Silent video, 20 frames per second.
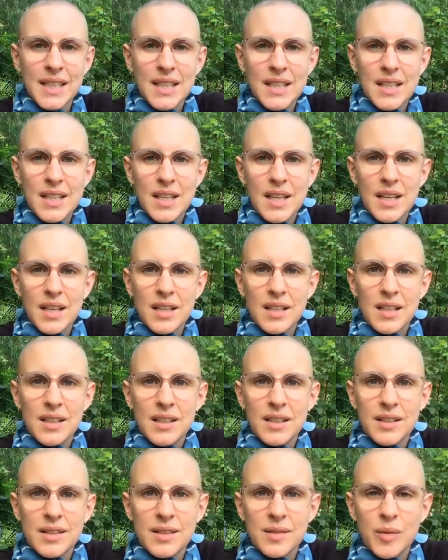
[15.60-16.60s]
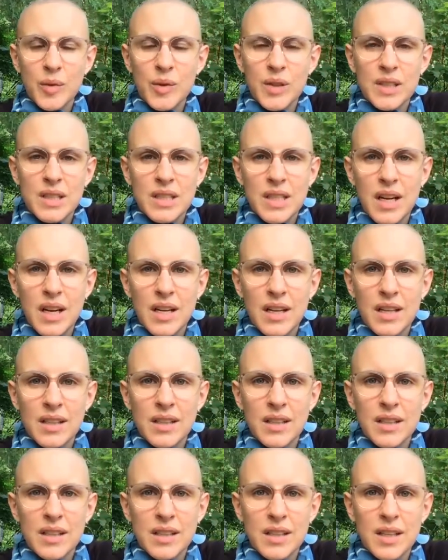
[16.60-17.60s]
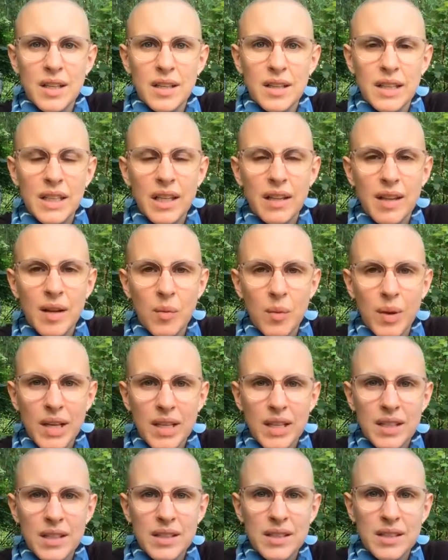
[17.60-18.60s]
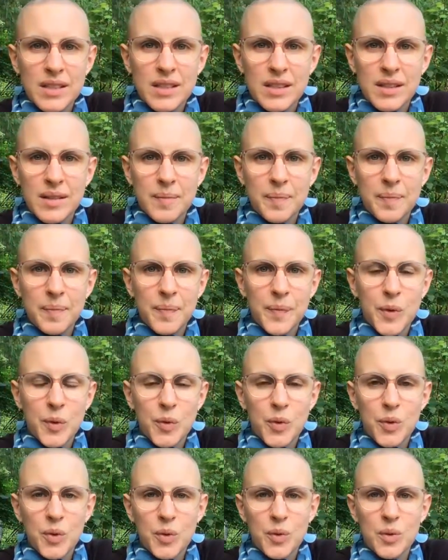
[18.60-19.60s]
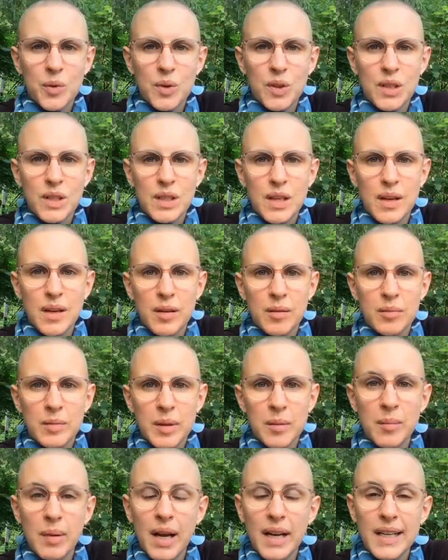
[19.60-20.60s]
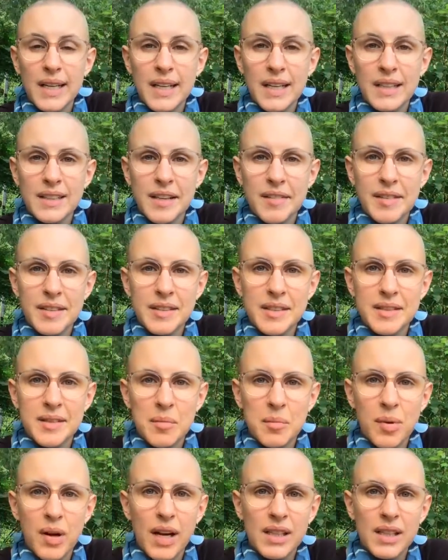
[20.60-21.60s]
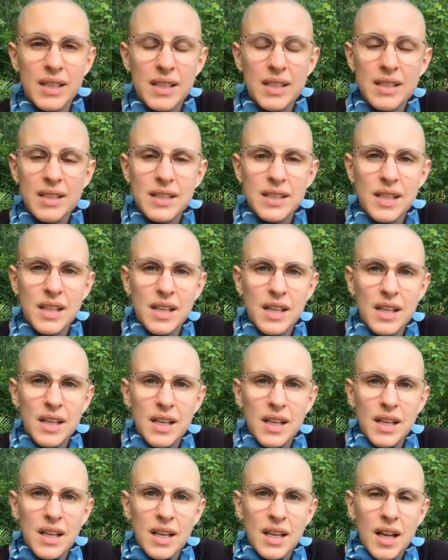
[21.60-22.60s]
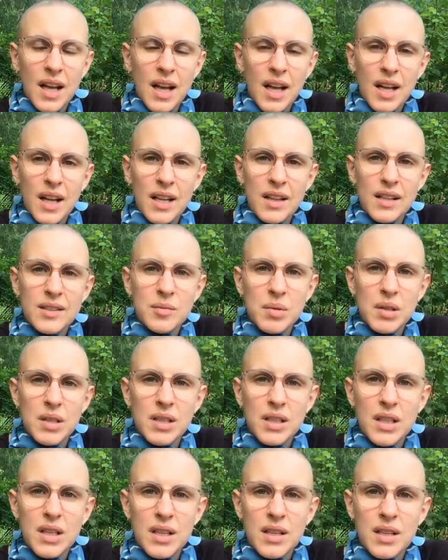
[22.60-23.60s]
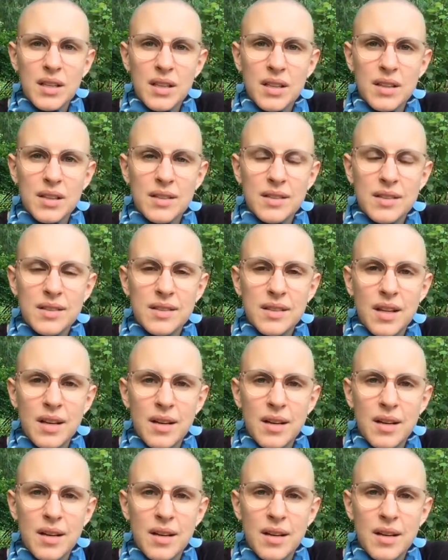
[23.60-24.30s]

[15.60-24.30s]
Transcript: that is focused on healing whiteness through embodied anti-racism practice. And this work is